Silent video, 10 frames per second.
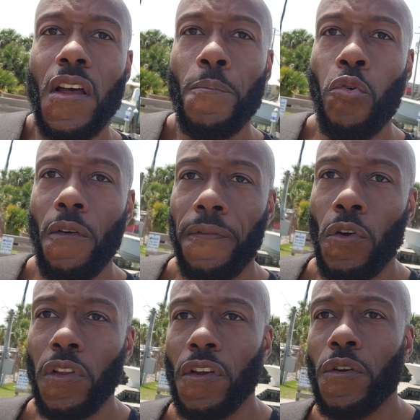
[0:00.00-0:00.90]

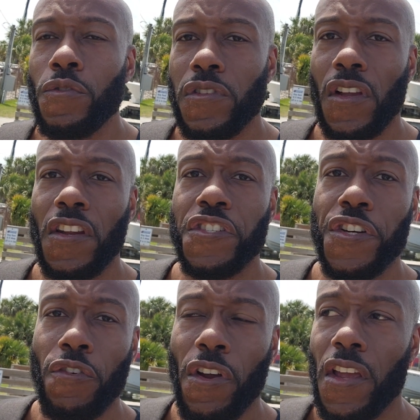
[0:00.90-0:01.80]
portfolio who's looking to
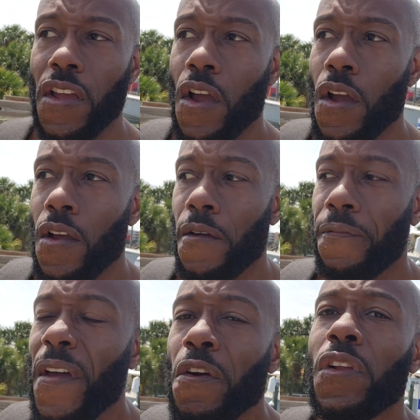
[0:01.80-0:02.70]
generate
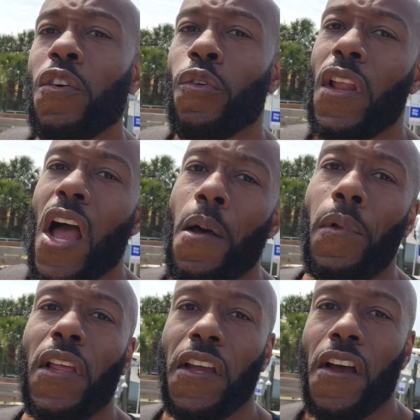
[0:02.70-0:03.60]
fairly
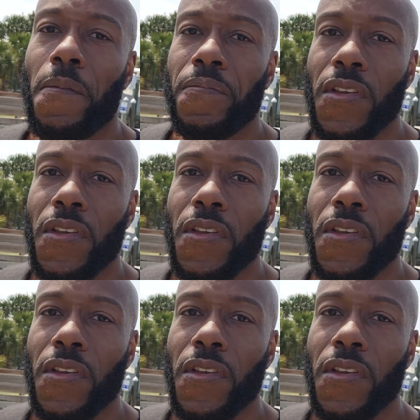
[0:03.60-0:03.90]
reliable income.